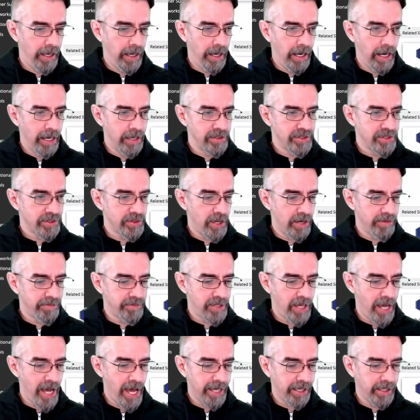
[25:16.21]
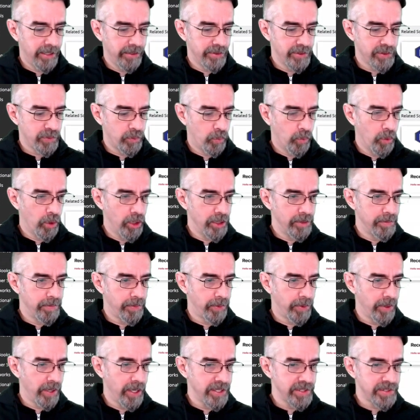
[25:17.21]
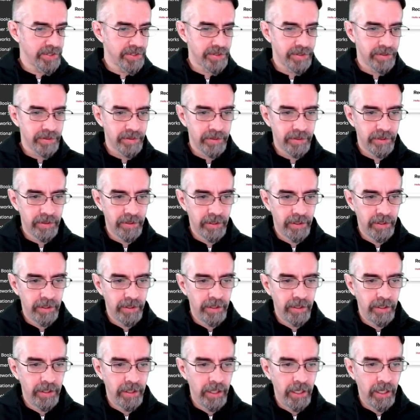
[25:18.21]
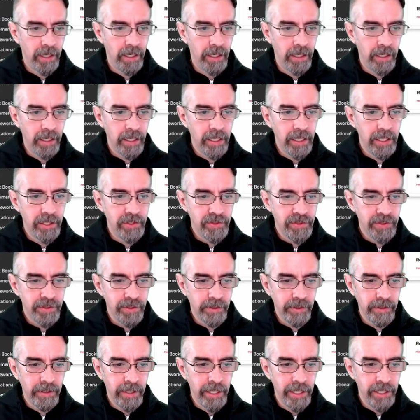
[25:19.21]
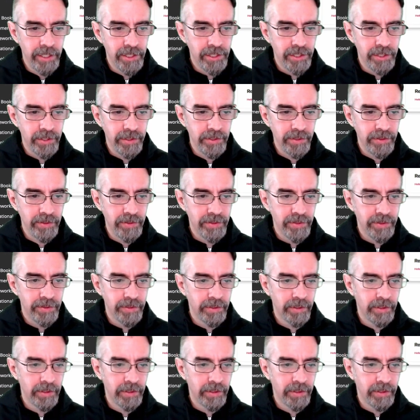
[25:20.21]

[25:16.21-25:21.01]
our Softaculous WordPress installations.